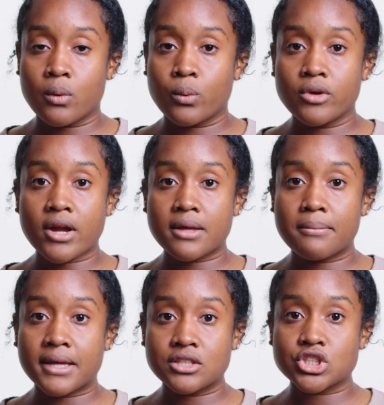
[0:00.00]
We
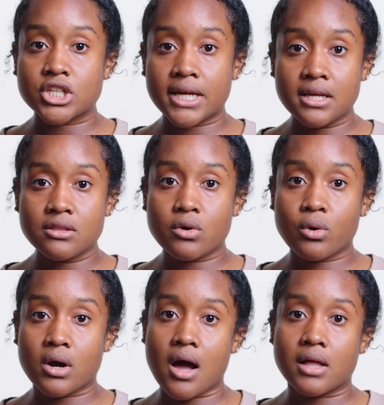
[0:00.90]
recommend checking the
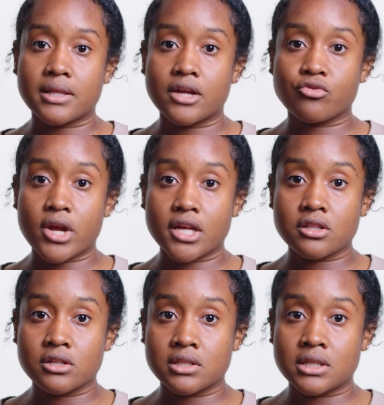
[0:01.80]
court hotline
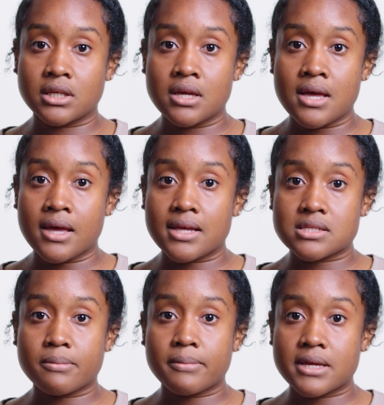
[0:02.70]
regularly
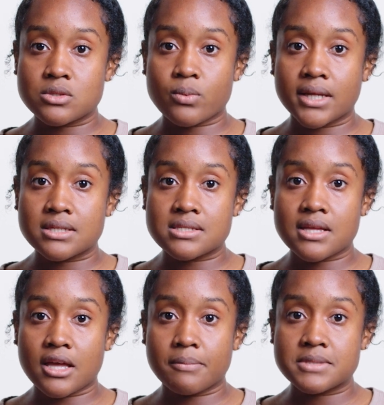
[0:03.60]
as the best way to
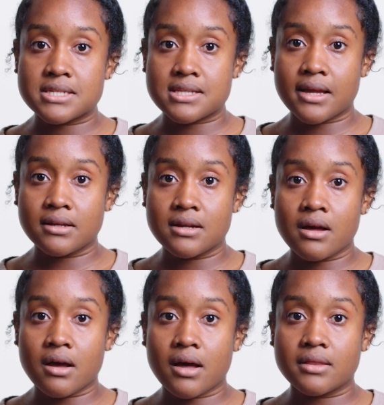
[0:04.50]
stay up to date
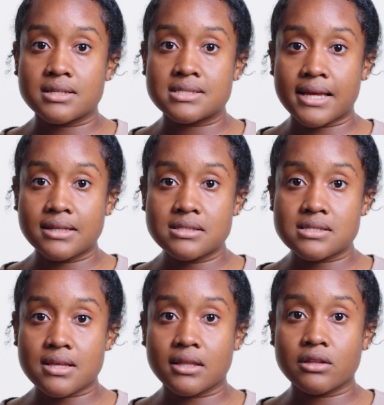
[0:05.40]
on the
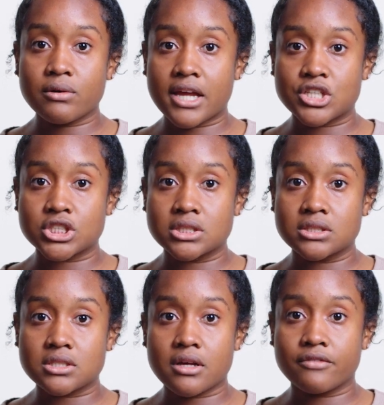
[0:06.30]
dates and
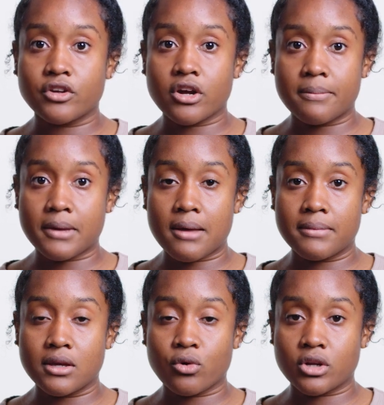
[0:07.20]
locations of your
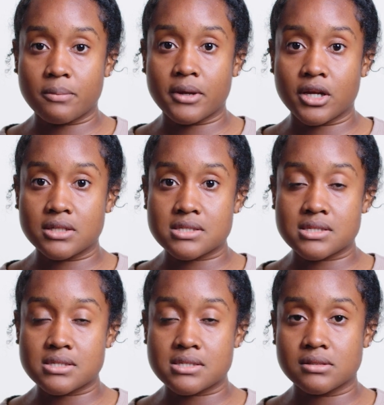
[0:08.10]
upcoming court
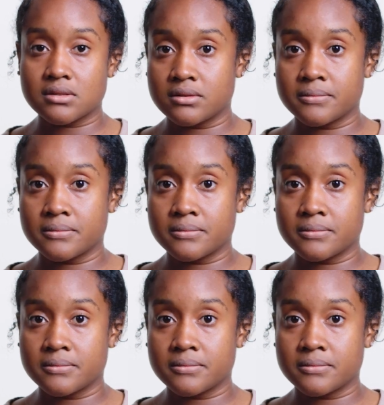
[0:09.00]
appearances.